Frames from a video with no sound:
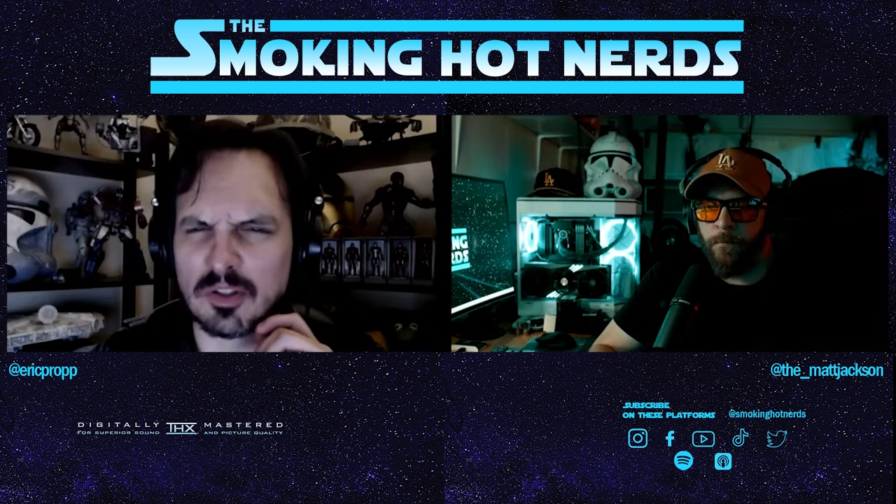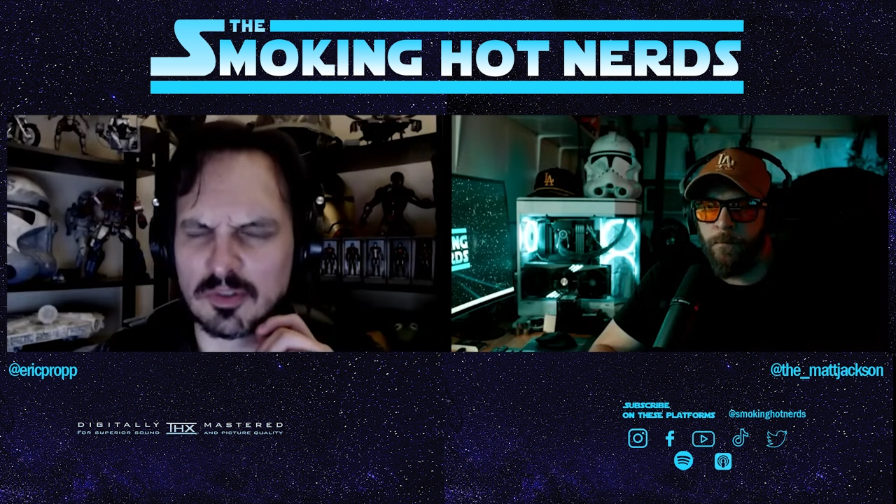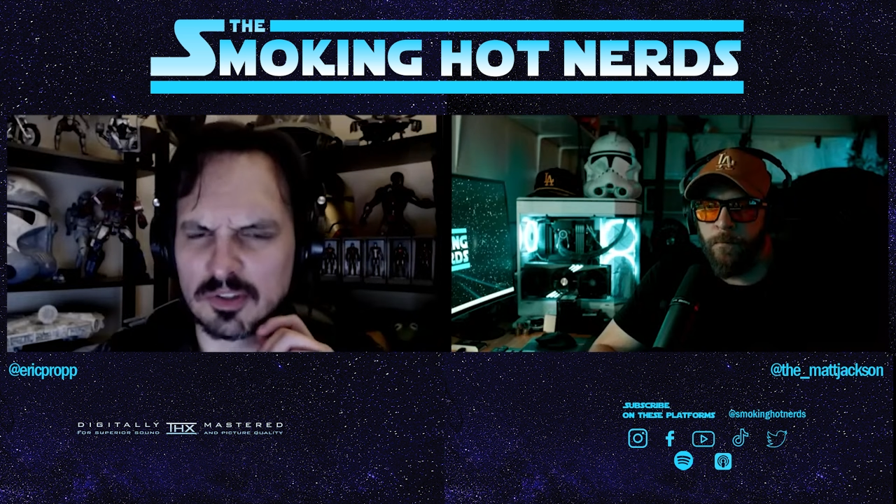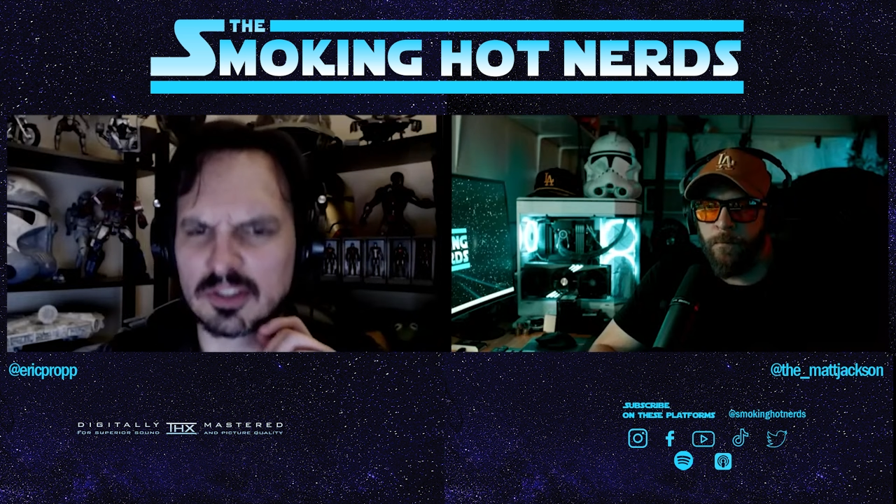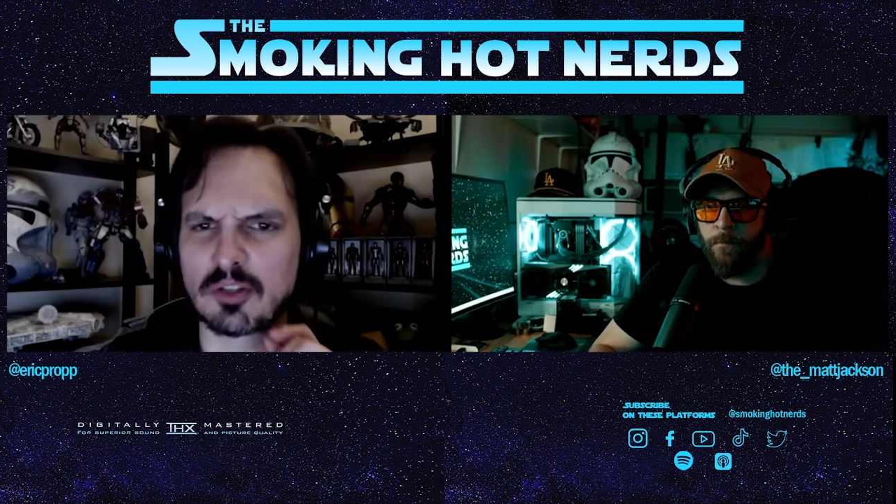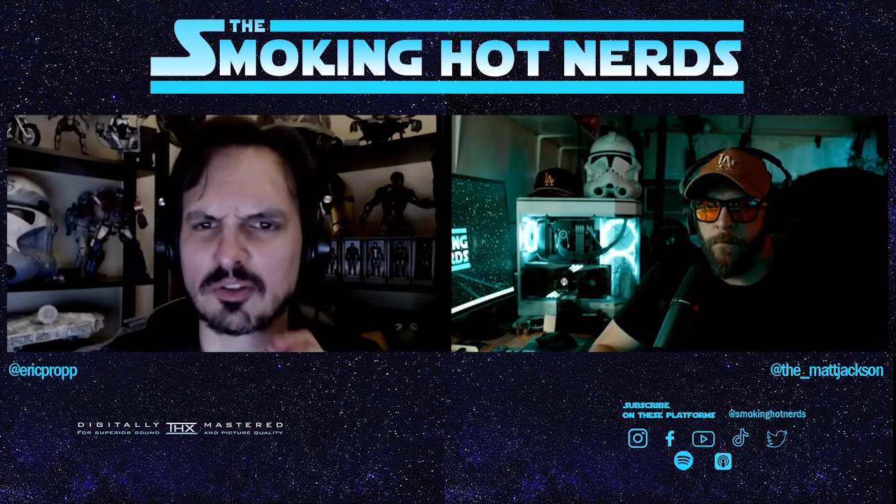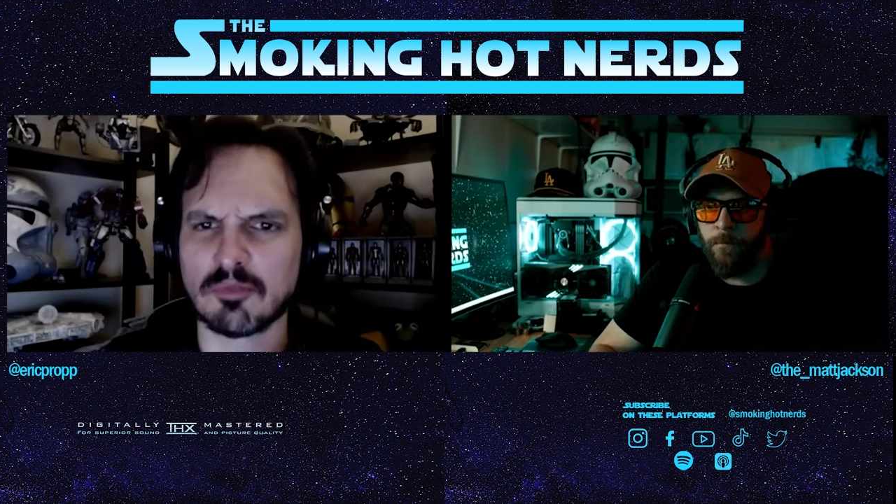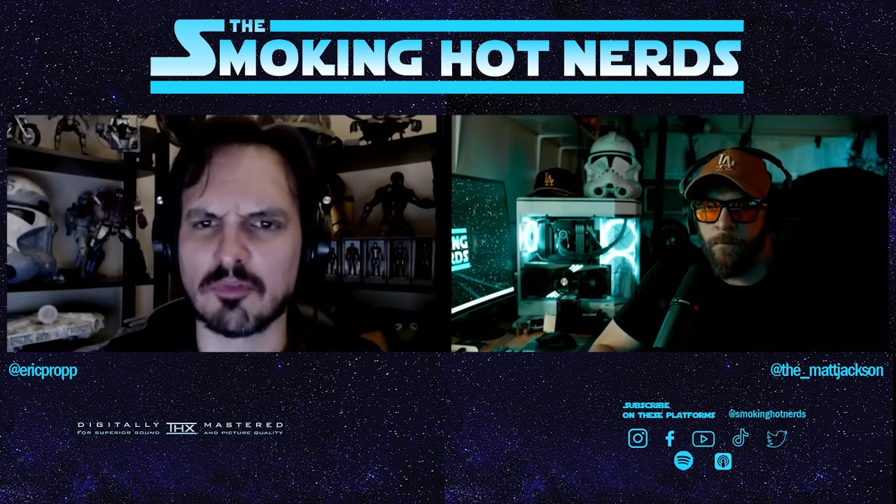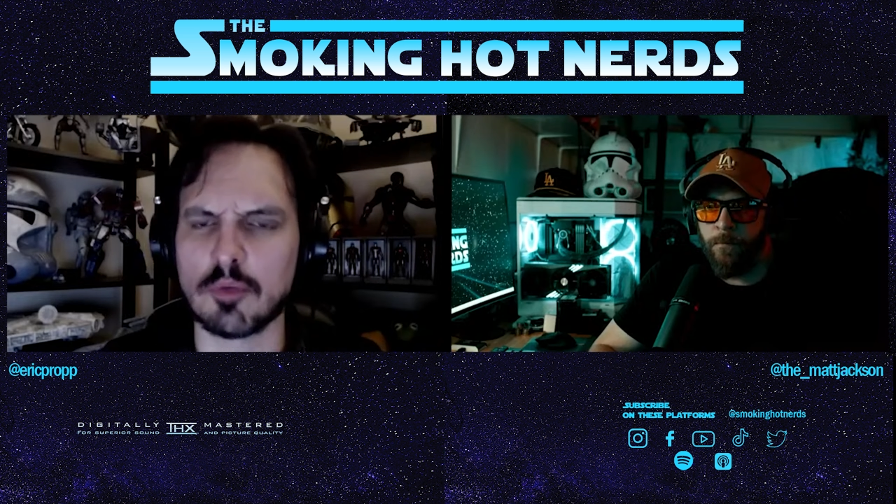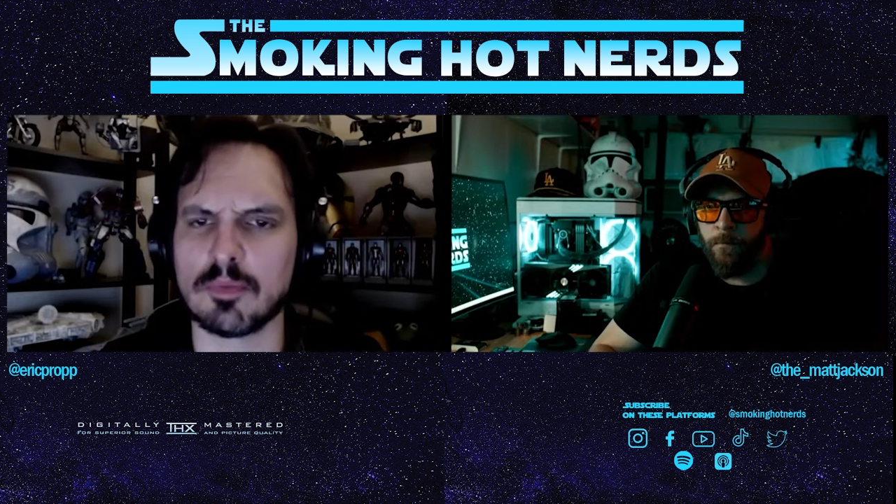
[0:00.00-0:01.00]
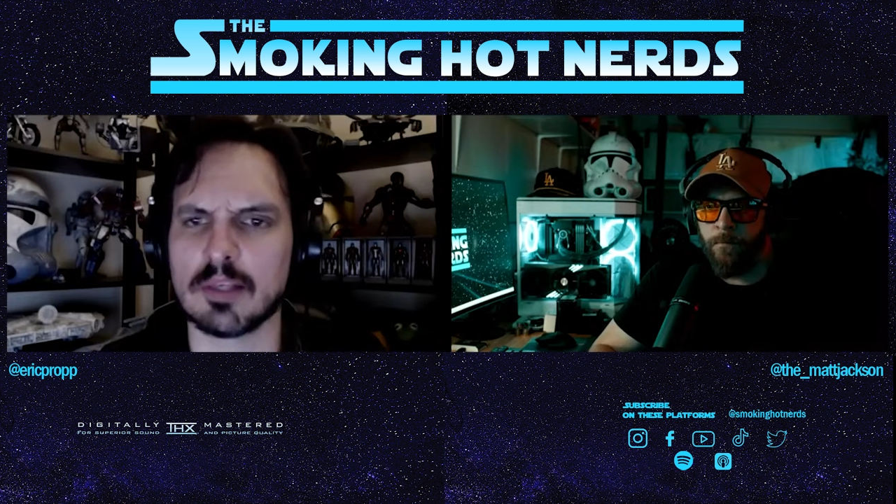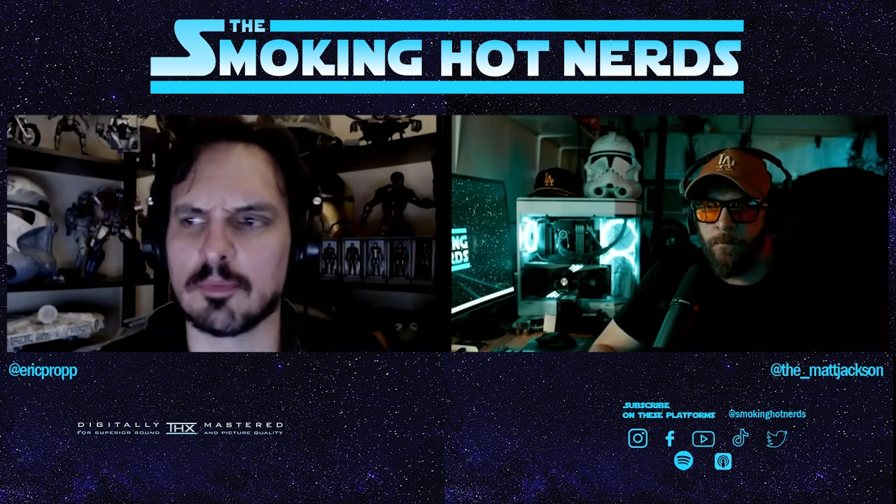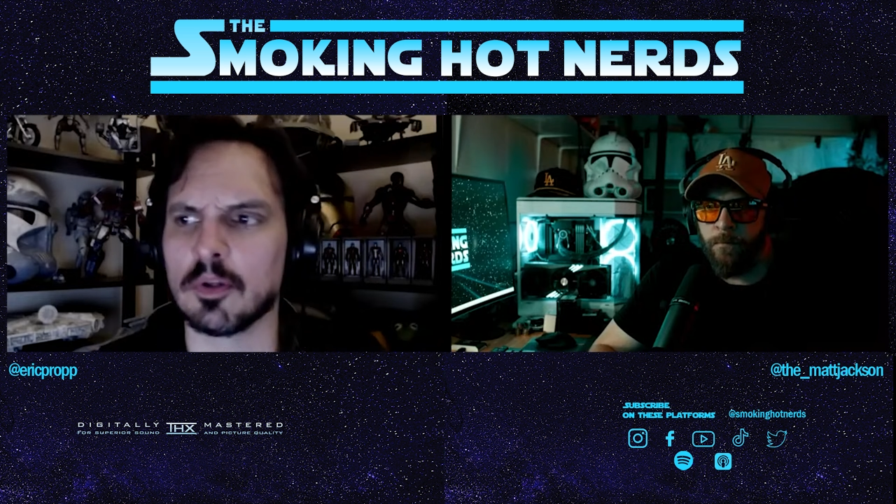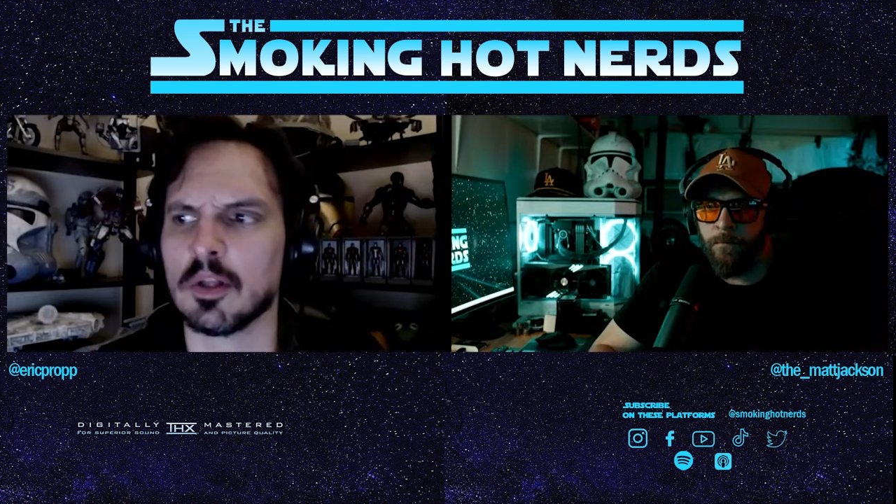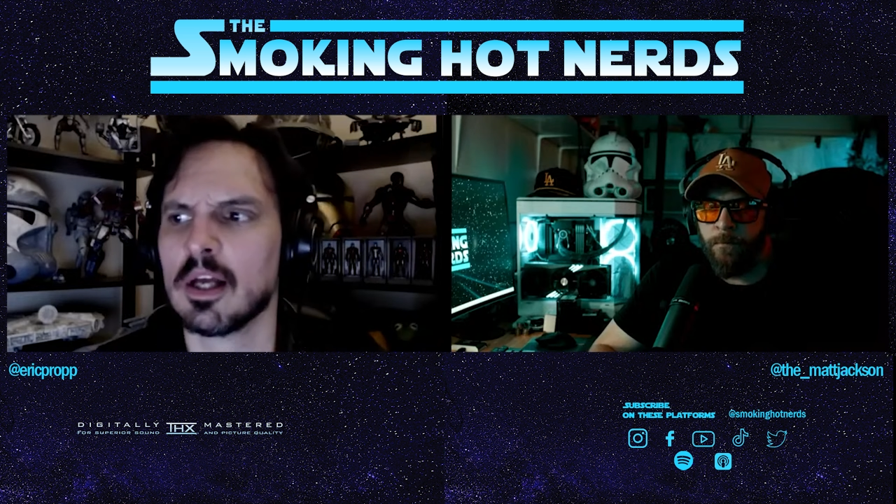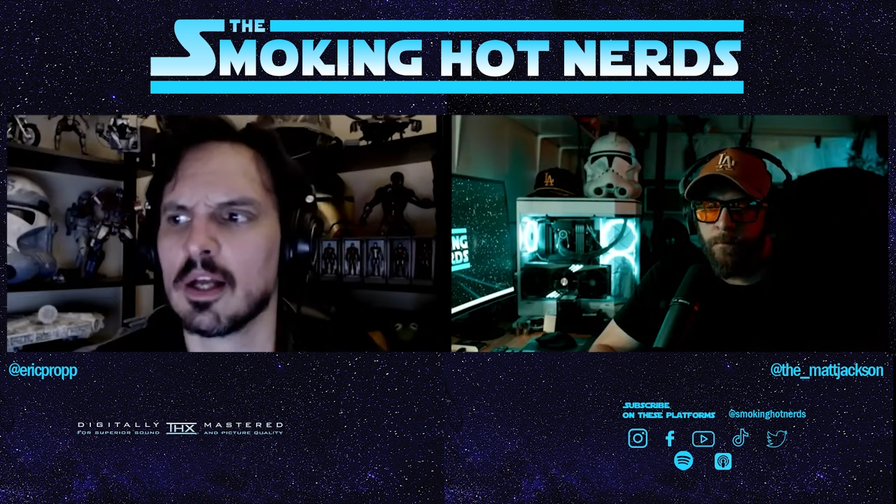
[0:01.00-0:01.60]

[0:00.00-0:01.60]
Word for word: there's there's a few people